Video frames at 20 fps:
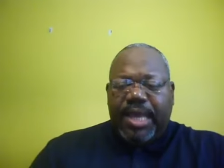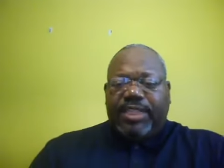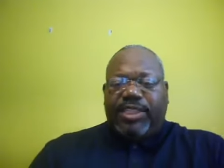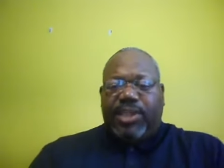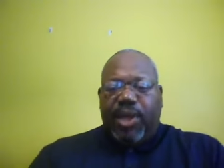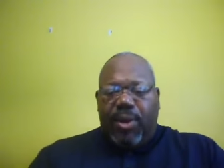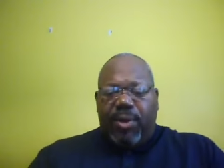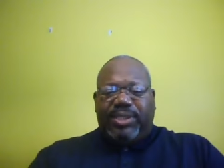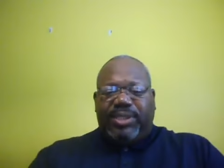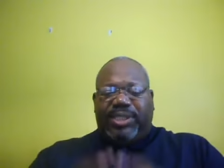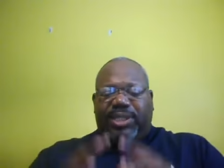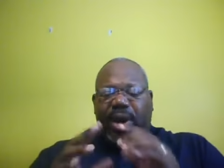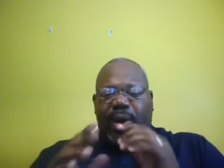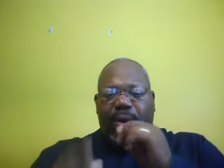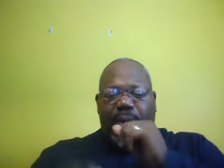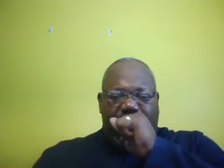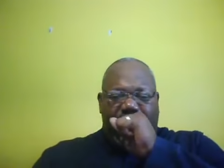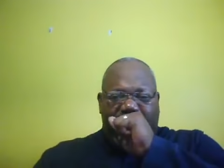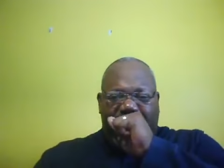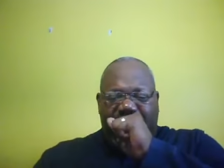So,
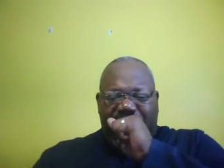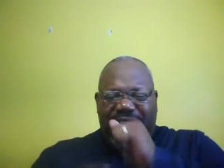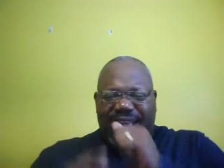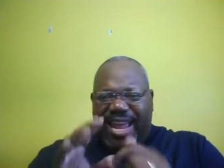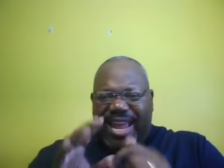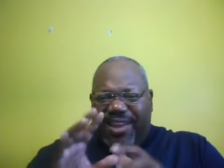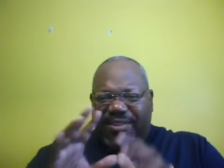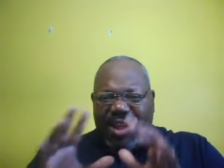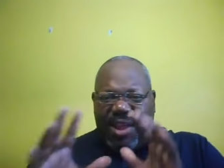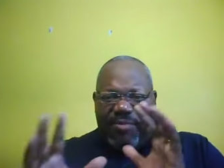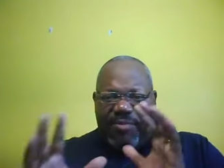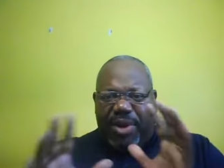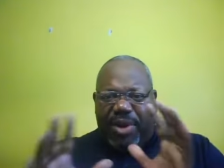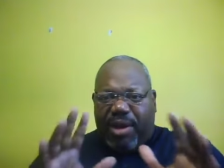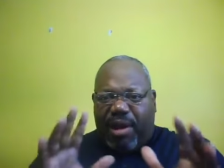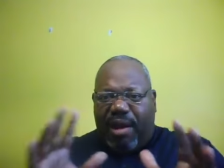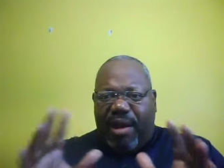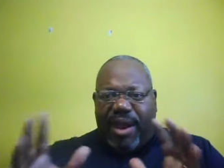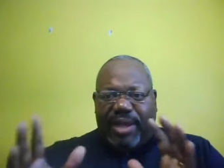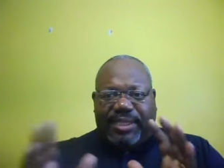so in, in
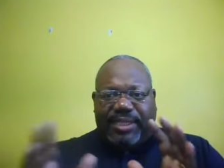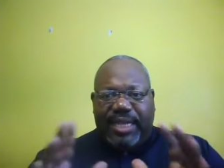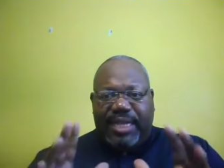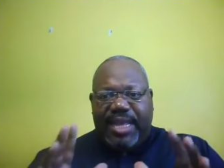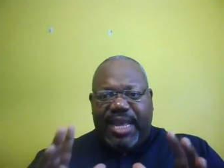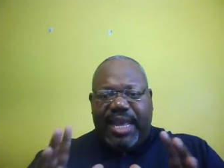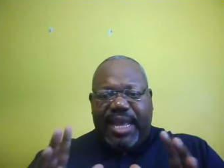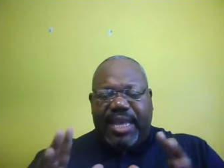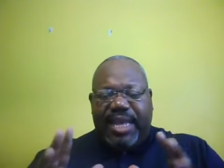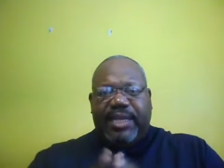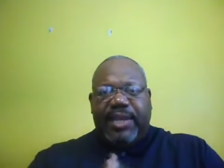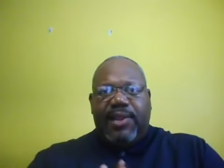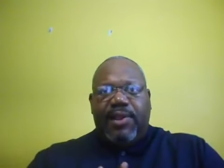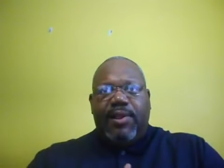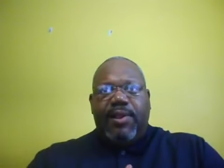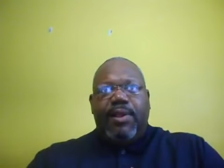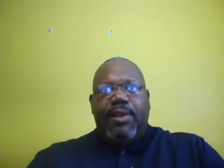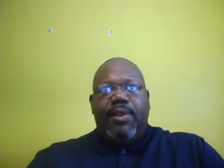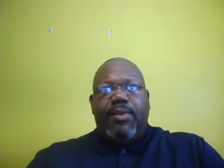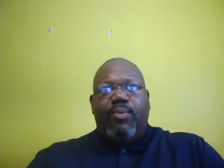regards to this,
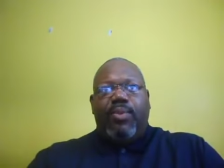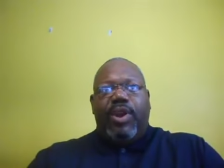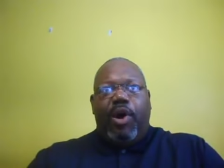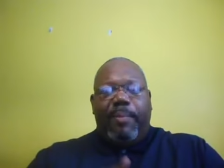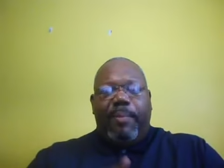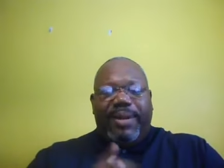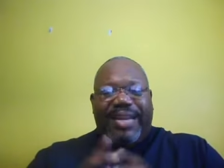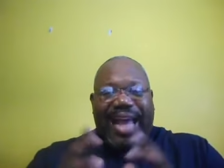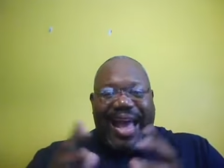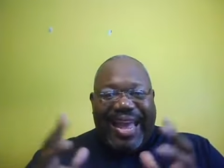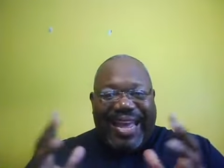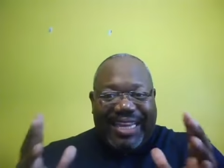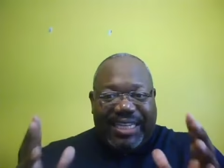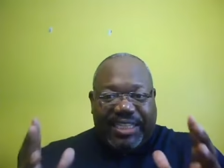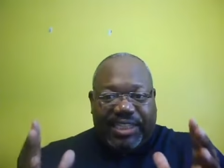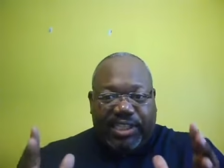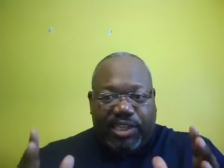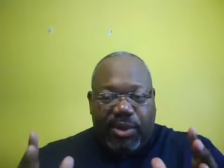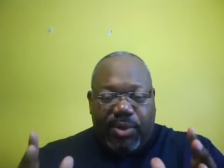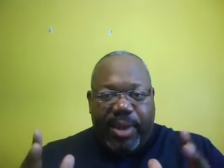what Obadiah
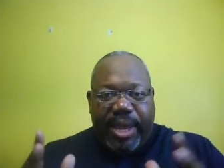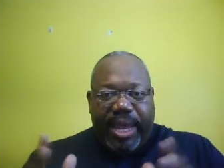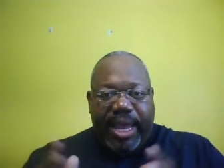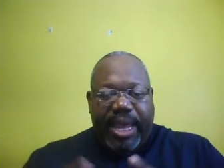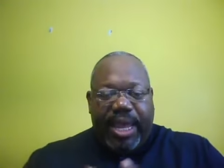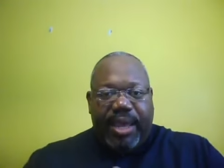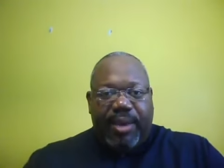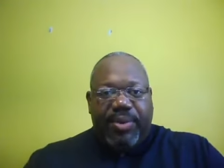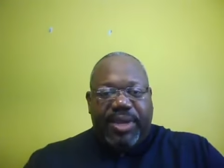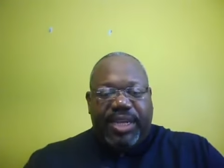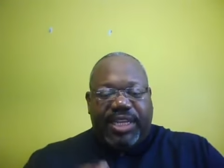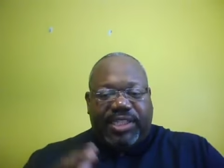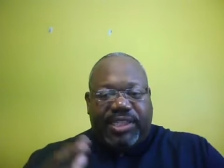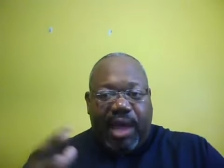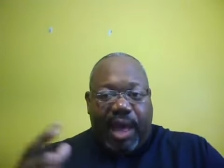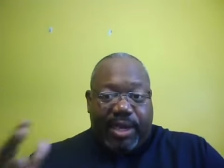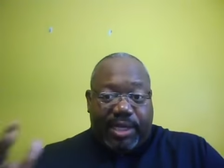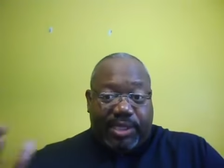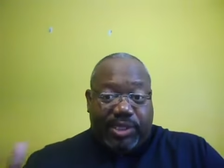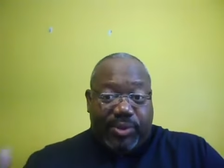is doing when he's
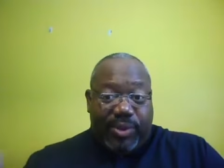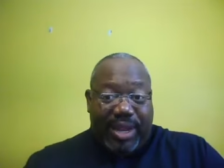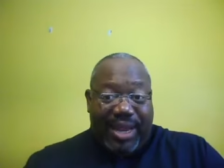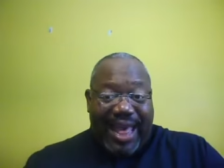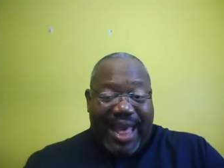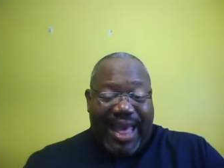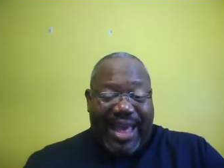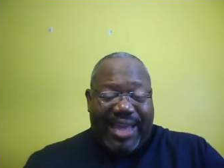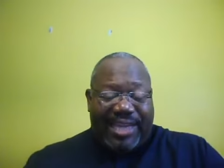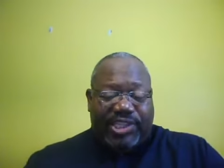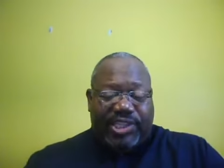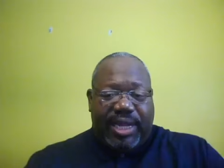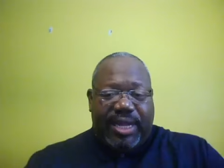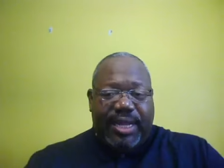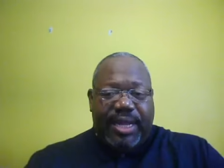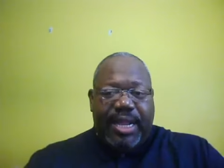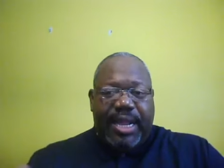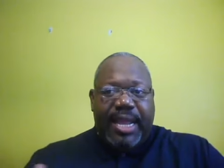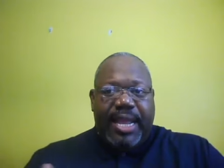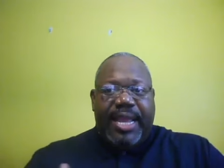talking to
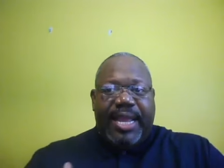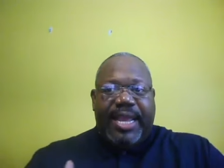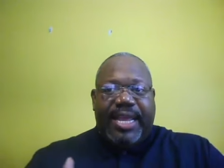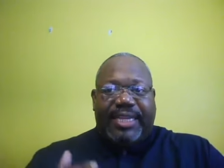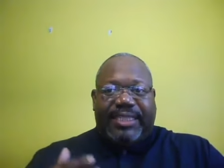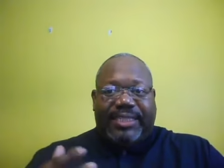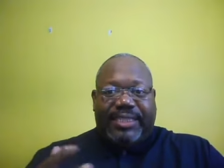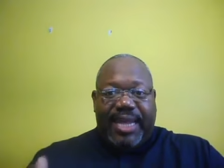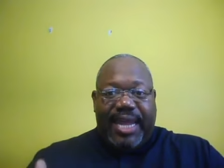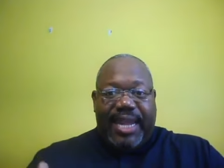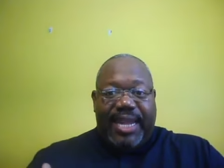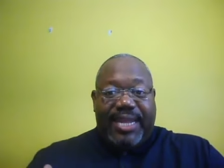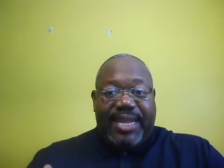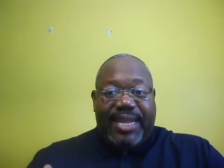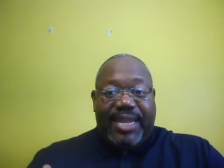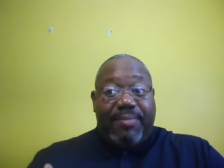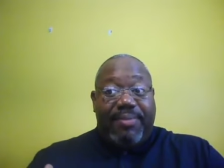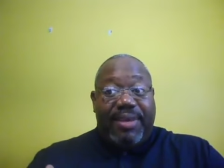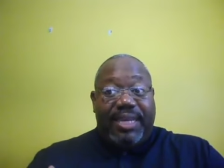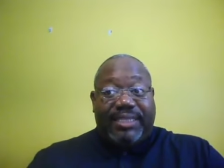Elijah, he's
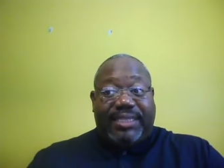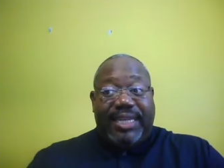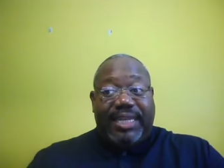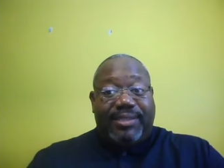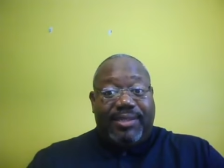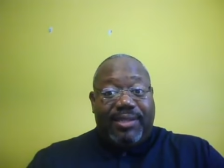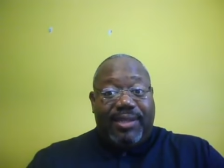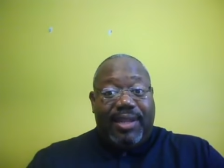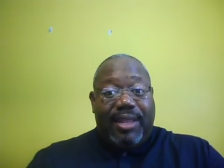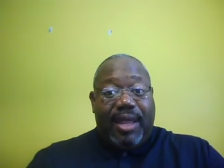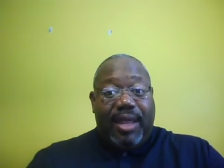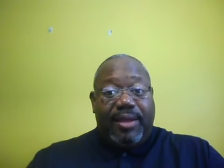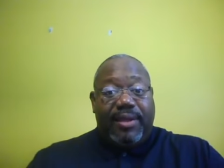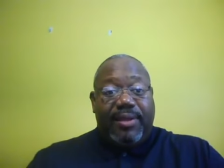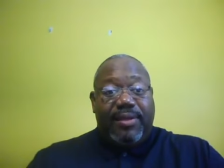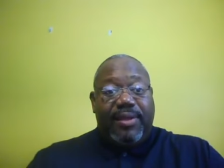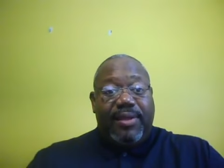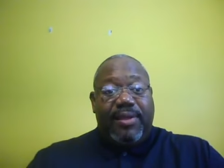telling him, he says, Look,